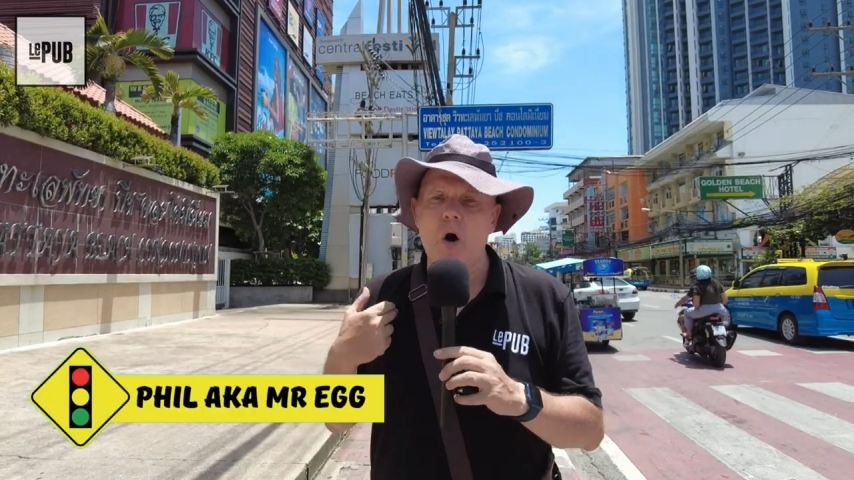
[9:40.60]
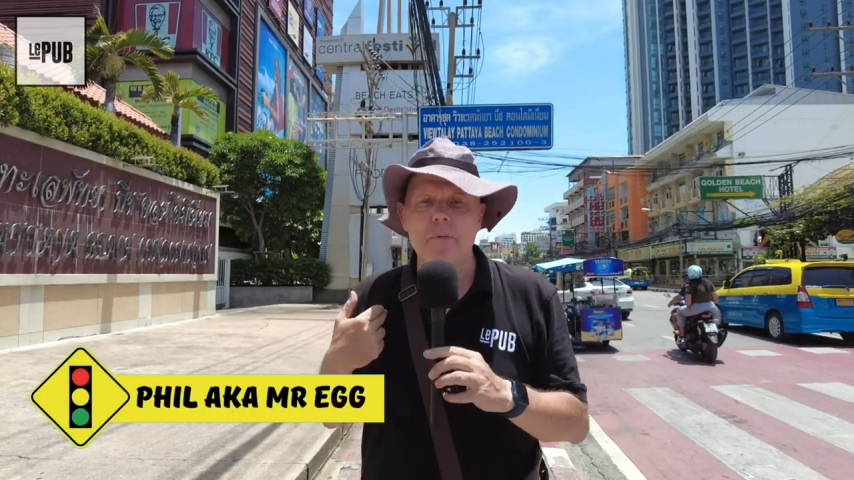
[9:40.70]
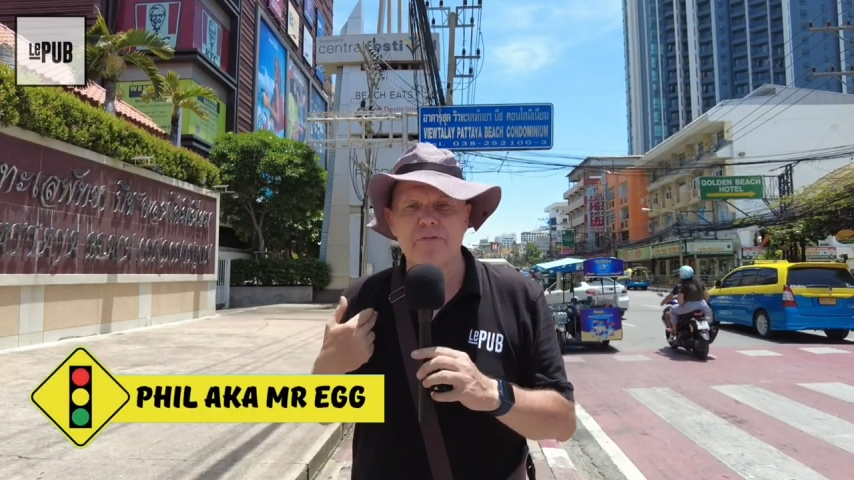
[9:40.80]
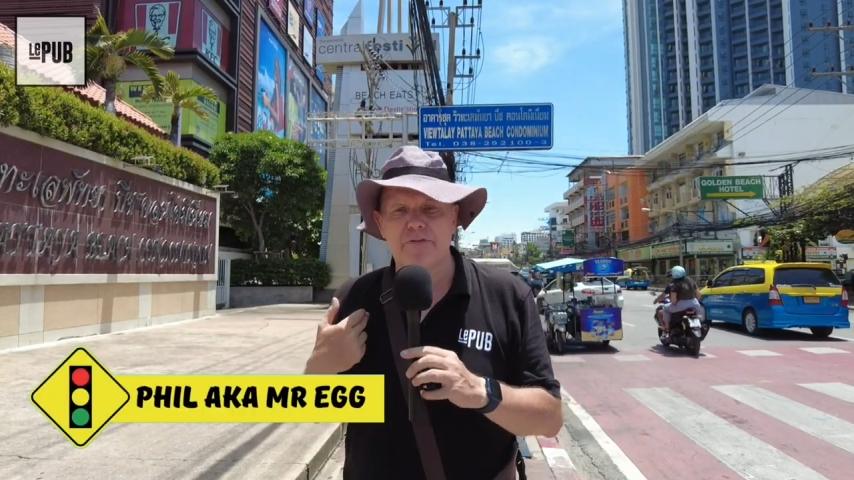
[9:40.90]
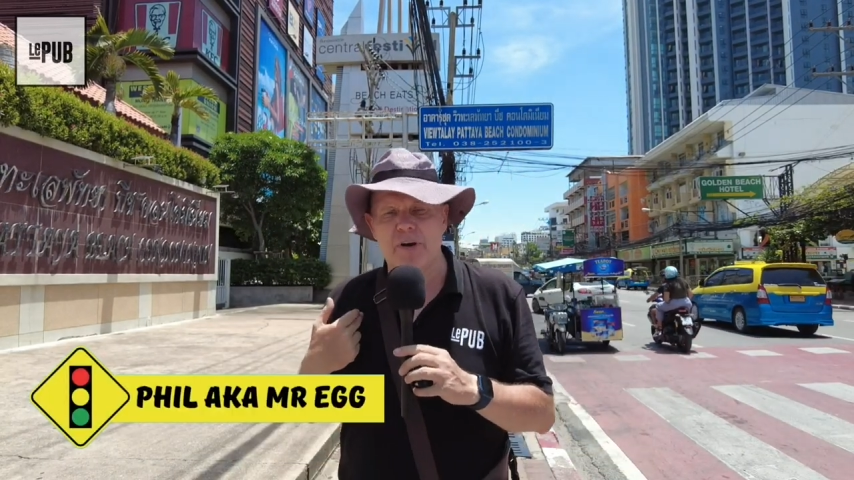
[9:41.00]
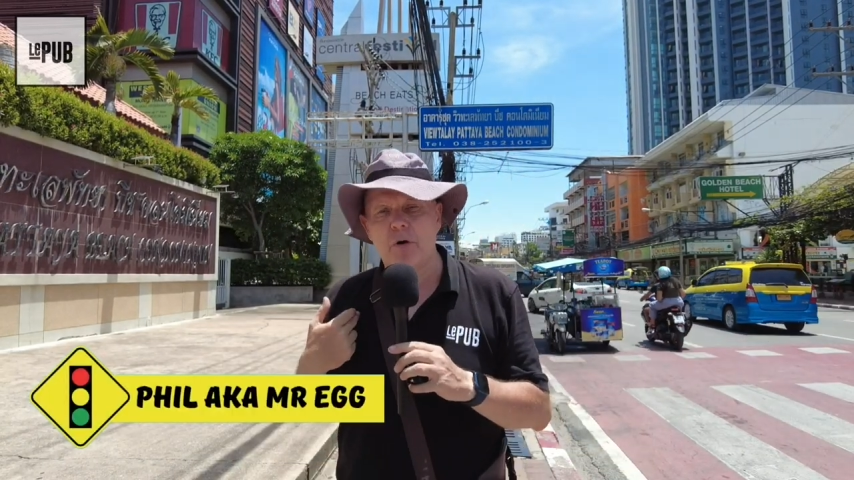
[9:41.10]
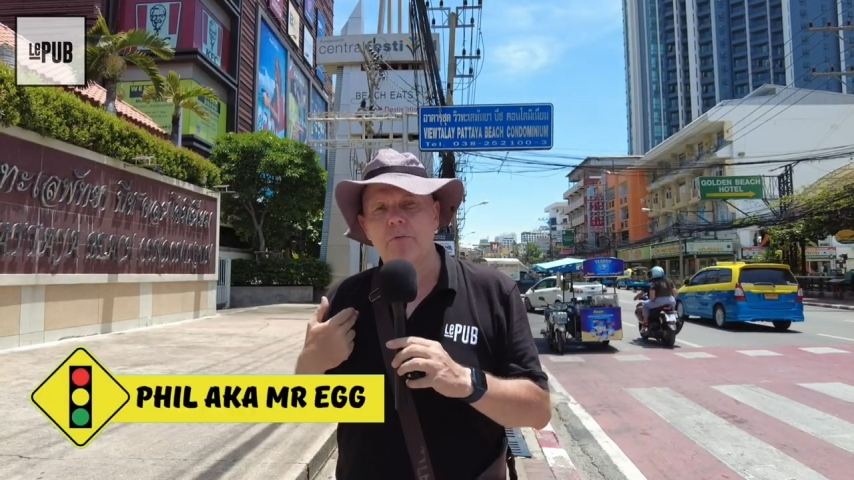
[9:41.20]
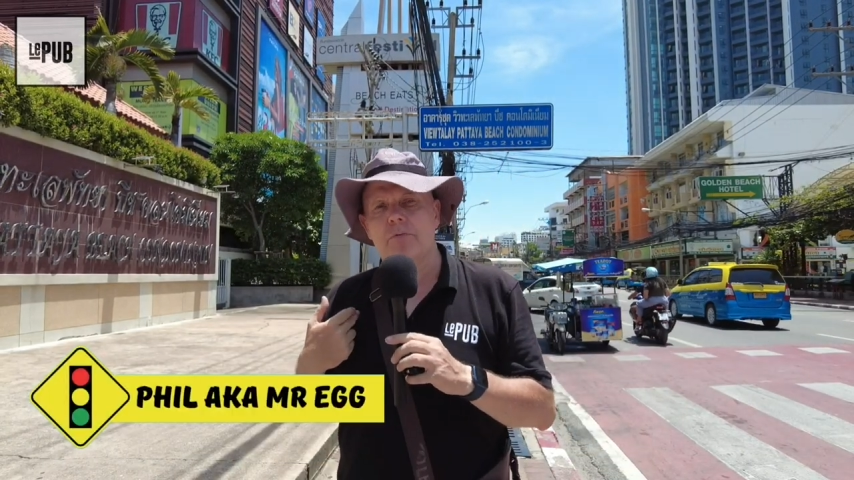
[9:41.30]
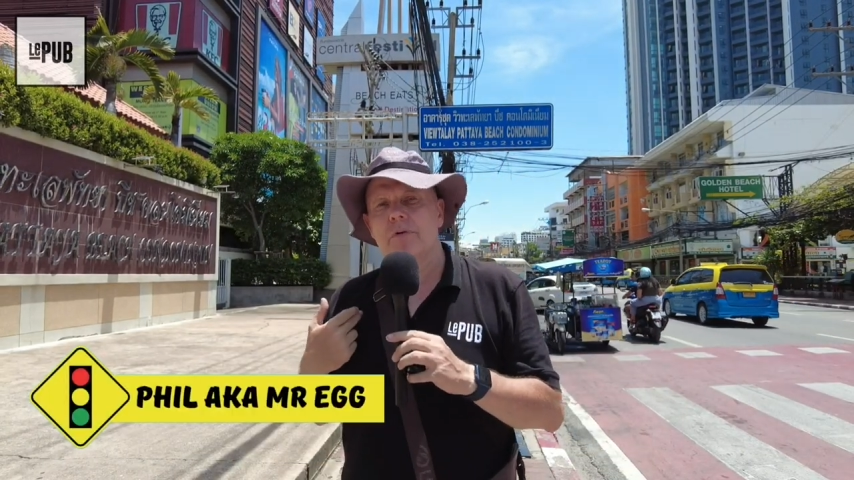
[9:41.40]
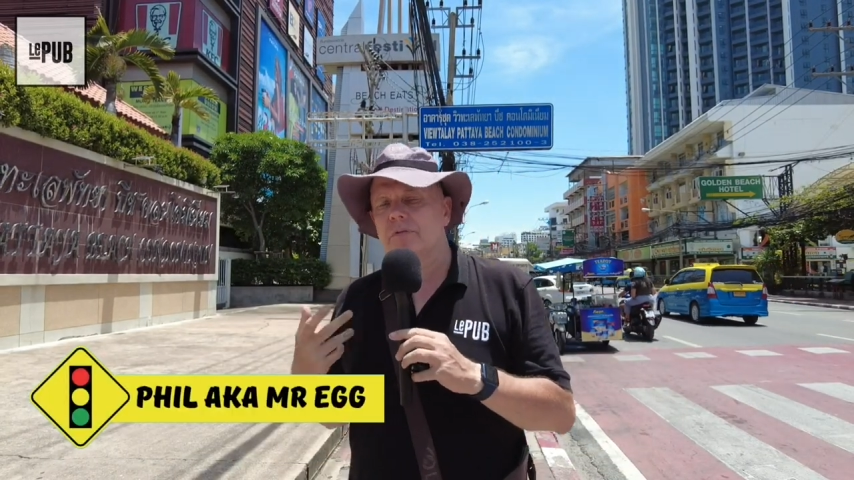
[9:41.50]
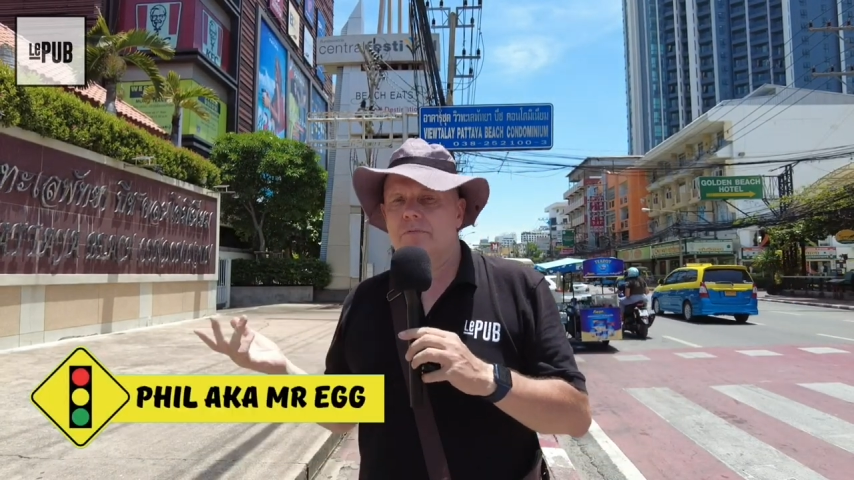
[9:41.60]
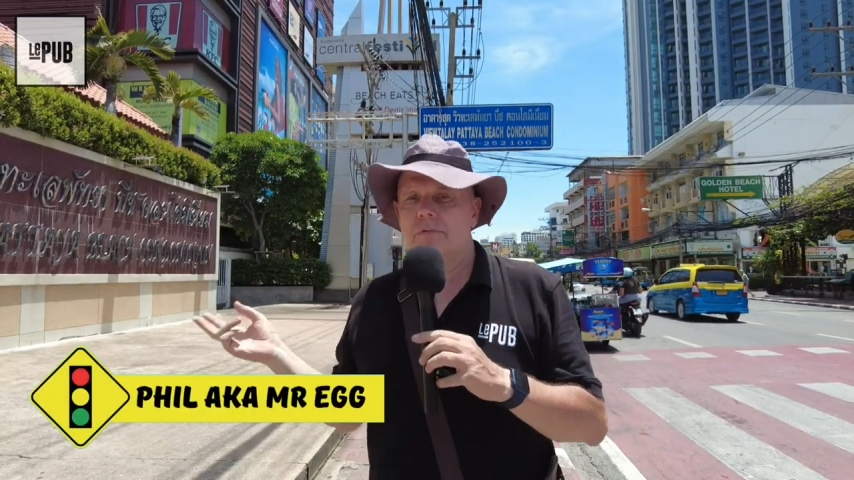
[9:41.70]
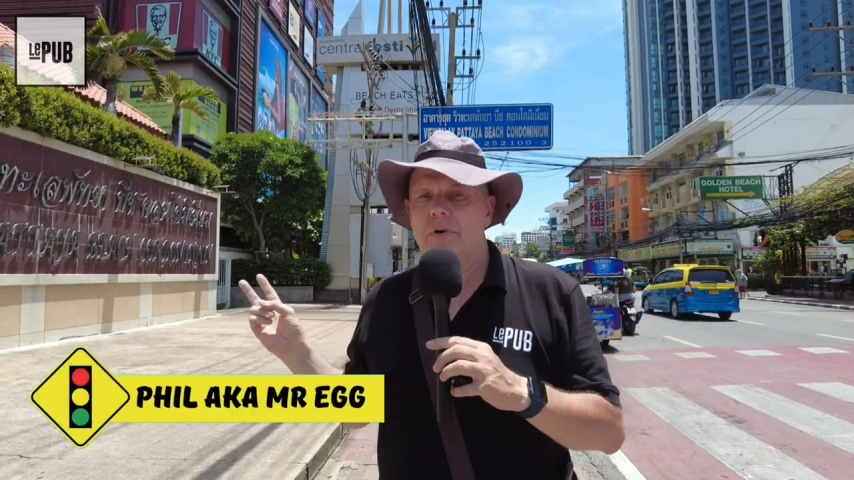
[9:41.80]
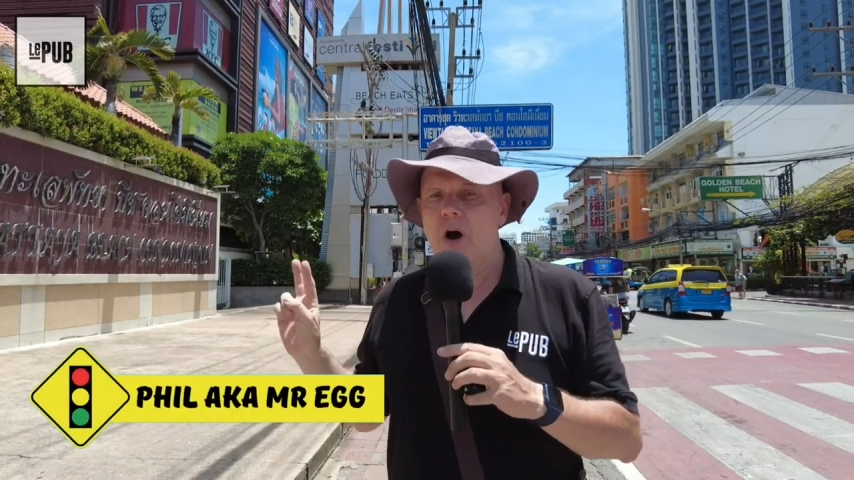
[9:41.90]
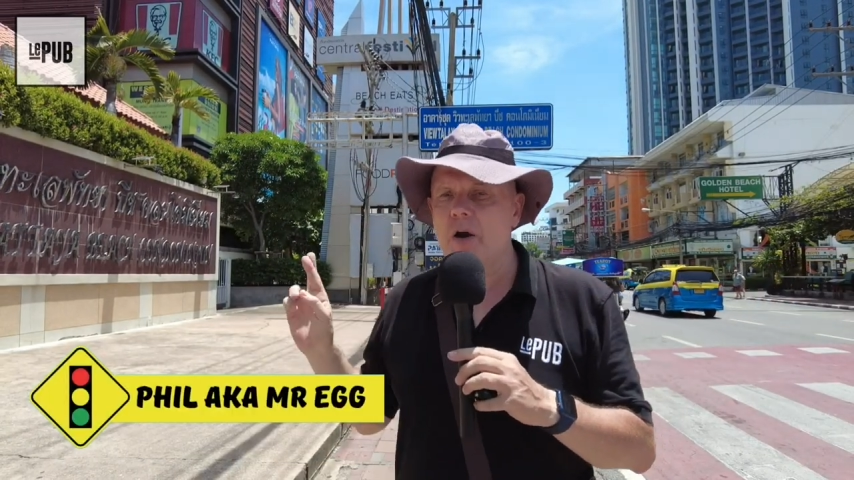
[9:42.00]
I'm Phil.
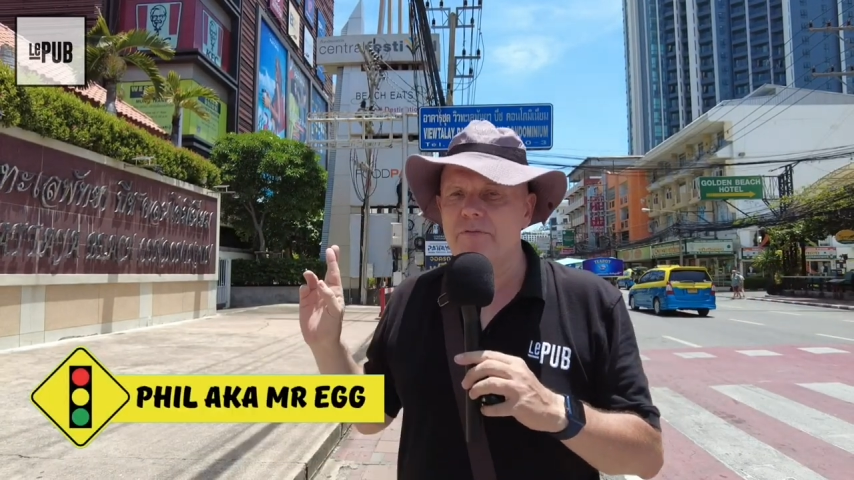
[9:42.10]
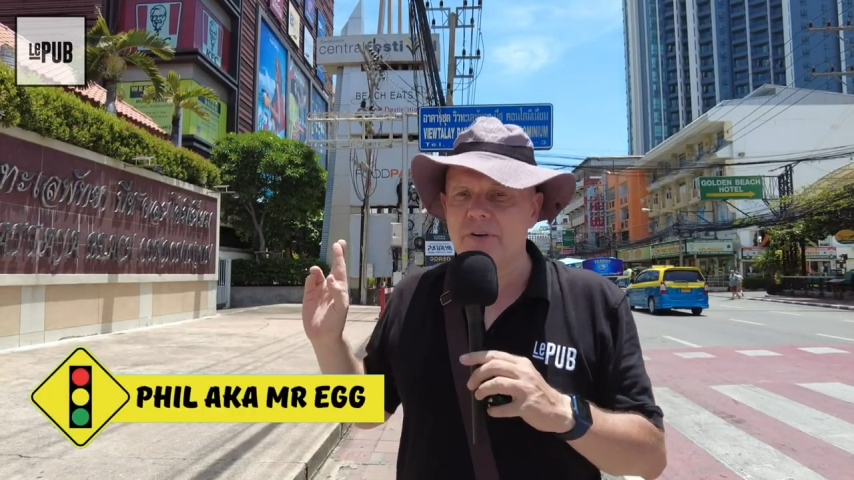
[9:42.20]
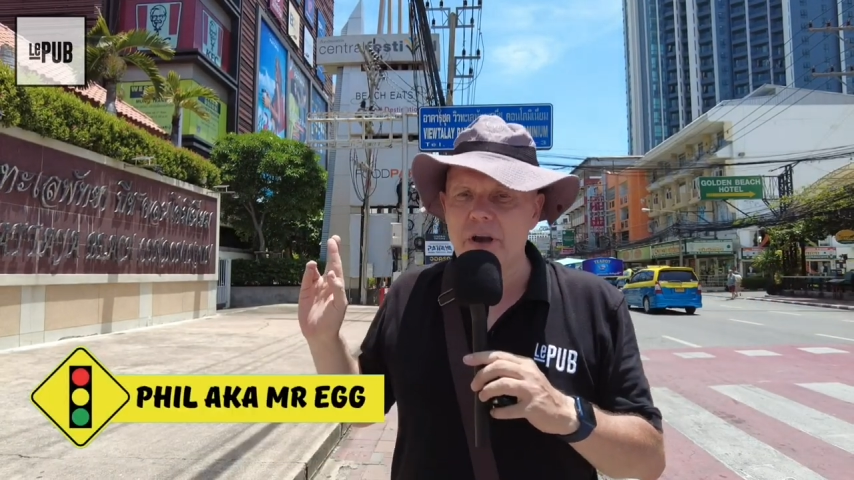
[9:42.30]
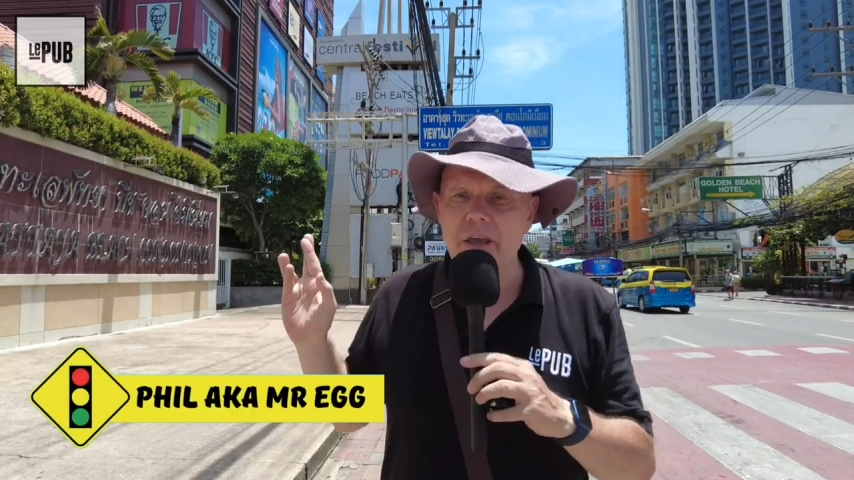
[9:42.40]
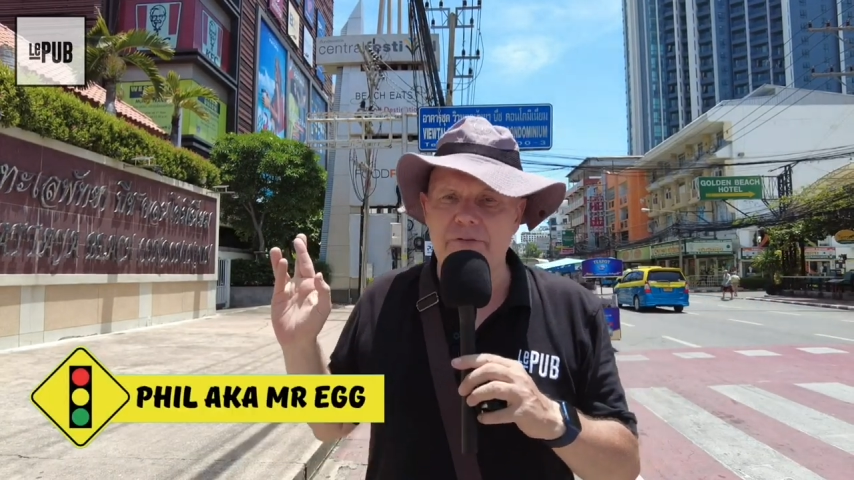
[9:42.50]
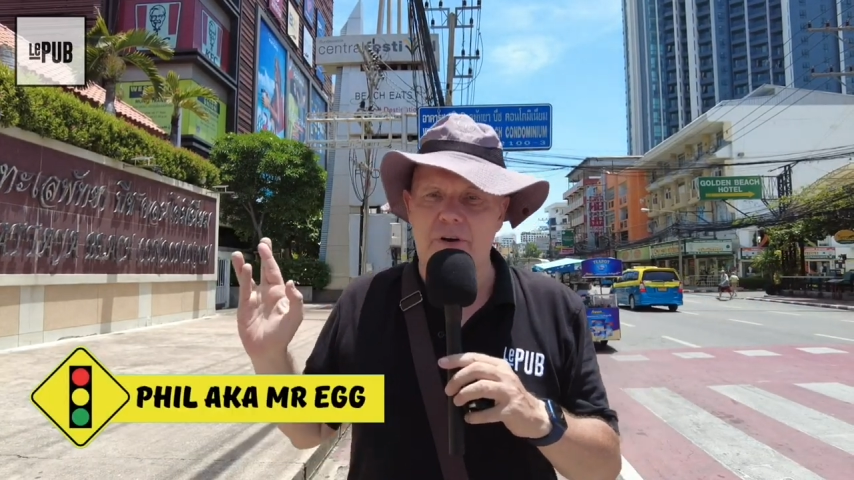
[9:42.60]
Hopefully,